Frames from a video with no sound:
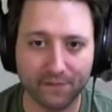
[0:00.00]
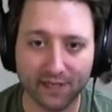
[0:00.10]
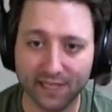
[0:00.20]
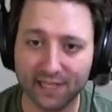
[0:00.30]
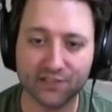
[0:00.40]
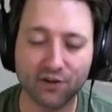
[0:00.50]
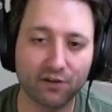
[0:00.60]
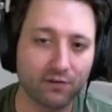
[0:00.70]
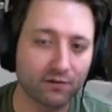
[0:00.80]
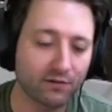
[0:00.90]

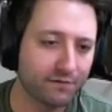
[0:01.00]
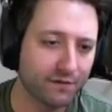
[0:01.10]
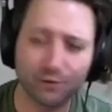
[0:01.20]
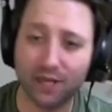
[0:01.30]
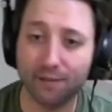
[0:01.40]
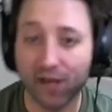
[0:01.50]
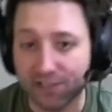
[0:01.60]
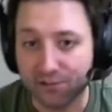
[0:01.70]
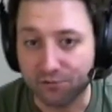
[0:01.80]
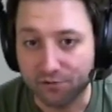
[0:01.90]
Kickstarter, Video Game
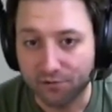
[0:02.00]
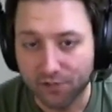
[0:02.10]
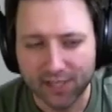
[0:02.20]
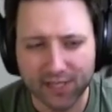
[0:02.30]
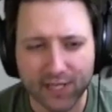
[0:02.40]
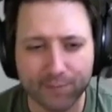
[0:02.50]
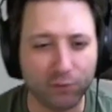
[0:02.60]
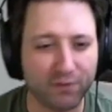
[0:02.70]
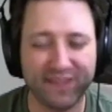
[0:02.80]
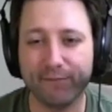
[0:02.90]
High School.
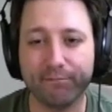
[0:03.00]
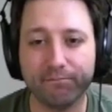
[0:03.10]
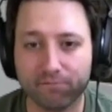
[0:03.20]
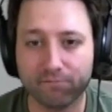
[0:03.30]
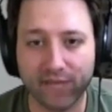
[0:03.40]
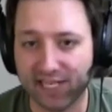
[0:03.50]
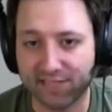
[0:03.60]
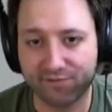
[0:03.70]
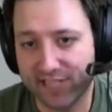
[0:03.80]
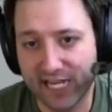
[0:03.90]
Both of them
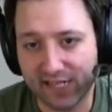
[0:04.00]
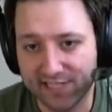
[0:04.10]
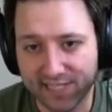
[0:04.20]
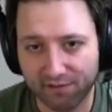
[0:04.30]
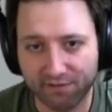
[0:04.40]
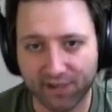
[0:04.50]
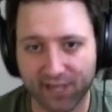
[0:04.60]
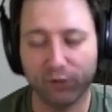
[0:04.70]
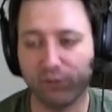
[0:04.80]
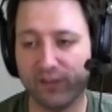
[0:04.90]
asked for exactly
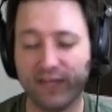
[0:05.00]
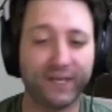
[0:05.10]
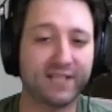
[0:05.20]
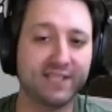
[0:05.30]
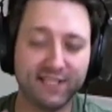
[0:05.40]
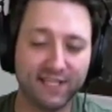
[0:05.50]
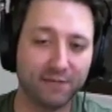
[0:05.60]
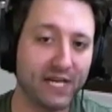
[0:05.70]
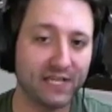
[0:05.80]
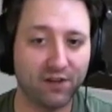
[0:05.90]
75. Both of them exceeded
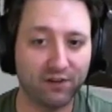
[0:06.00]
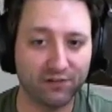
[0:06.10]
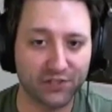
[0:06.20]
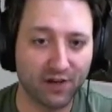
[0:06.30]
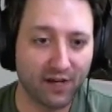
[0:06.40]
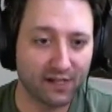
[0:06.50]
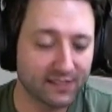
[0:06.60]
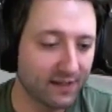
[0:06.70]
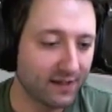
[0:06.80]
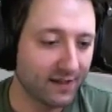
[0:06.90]
it by a long
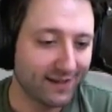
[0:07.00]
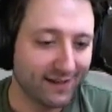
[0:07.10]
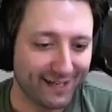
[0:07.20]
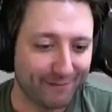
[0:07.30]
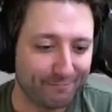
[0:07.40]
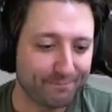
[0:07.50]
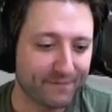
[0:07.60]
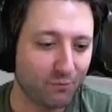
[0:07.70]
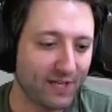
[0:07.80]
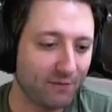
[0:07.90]
shot.
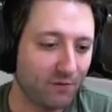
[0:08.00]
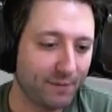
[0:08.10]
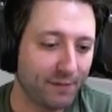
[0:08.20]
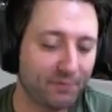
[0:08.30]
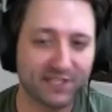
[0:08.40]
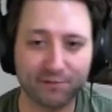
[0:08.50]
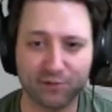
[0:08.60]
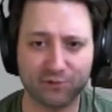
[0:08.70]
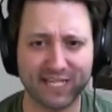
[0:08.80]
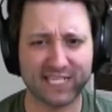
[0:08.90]
We didn't want to be
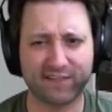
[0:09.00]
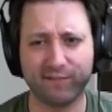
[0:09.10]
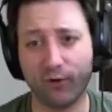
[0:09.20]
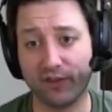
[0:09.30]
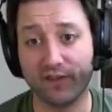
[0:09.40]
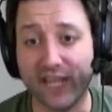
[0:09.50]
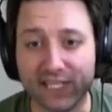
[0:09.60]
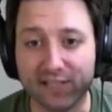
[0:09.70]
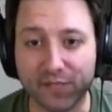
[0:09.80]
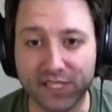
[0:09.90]
presumptuous and ask for more than they
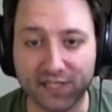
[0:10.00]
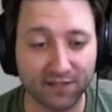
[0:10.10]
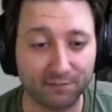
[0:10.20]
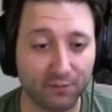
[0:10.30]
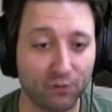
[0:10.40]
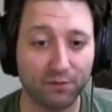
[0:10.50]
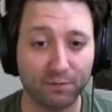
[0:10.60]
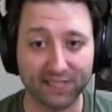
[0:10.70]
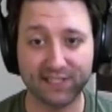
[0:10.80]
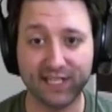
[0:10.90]
did, because they're both,
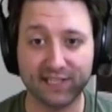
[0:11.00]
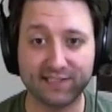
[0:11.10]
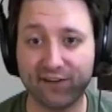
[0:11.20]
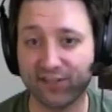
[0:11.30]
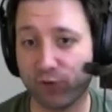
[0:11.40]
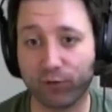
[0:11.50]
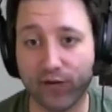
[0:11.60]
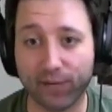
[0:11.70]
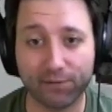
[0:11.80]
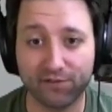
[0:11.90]
by today's standards, more
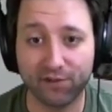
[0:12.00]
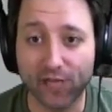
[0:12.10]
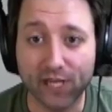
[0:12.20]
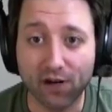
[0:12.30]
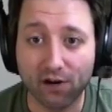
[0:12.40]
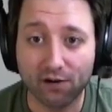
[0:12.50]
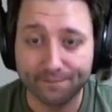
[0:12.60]
popular than we are.